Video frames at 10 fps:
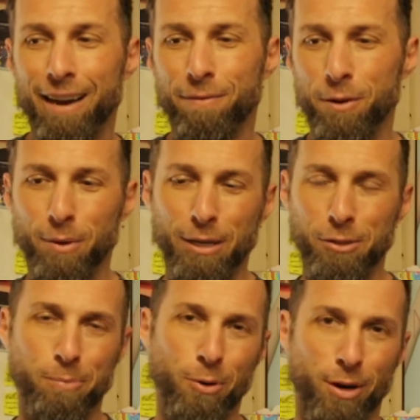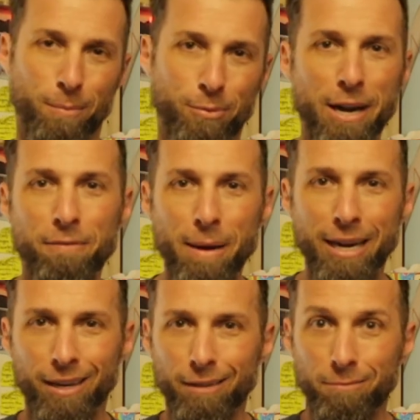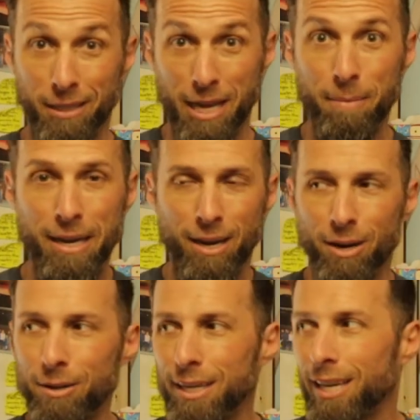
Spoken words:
If you want to support Brave Maker, let me know.